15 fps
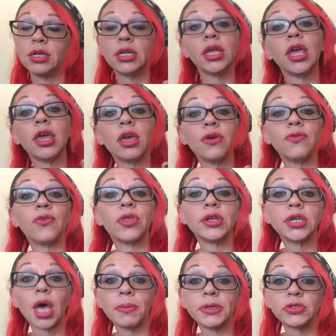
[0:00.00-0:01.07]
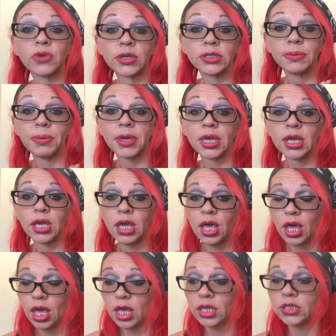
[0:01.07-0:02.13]
link for the Thomas recipe
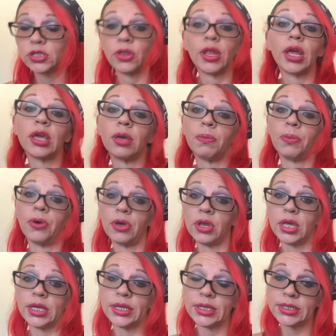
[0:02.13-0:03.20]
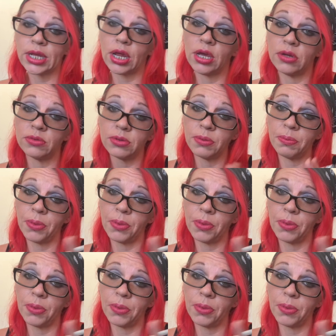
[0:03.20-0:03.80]
so that I could put it down